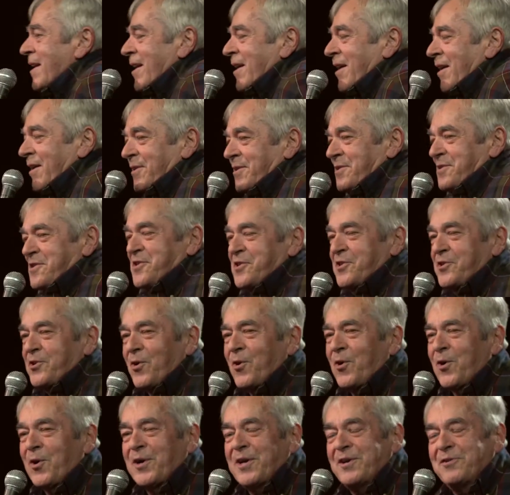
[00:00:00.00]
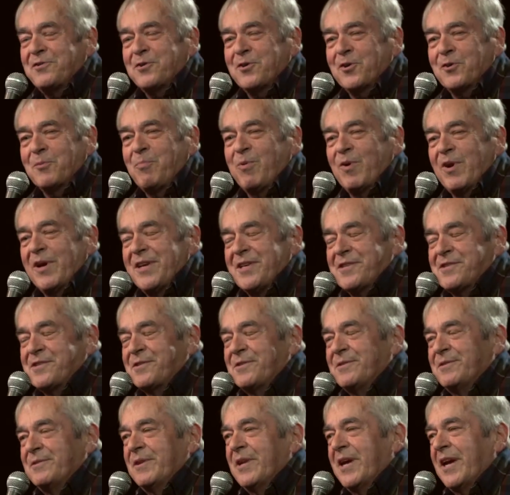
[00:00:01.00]
Uh, this story took place
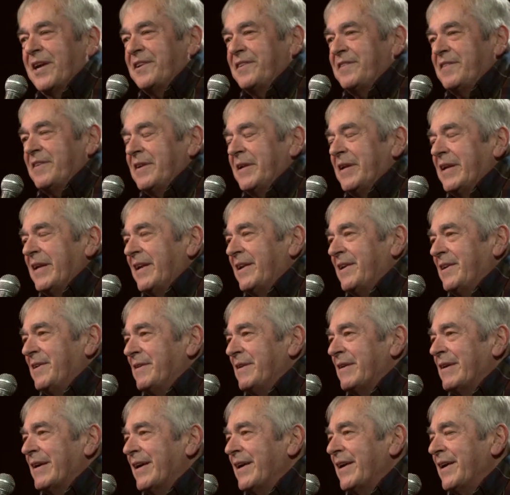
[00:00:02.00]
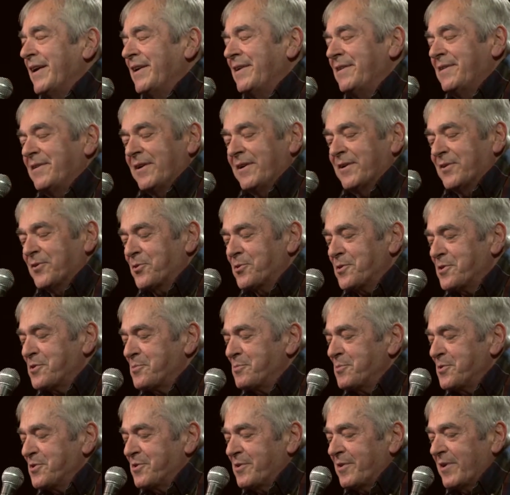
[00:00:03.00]
in 1989, uh,
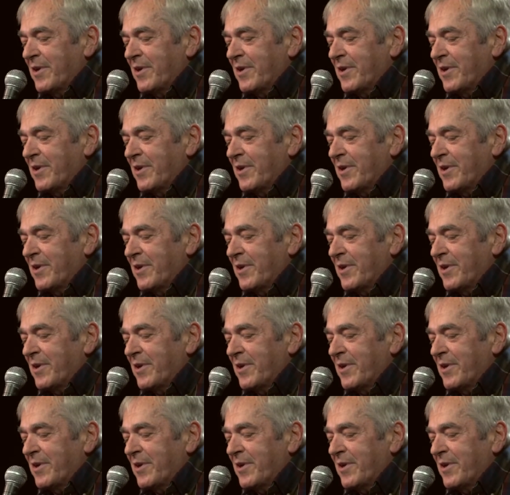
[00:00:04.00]
Christmas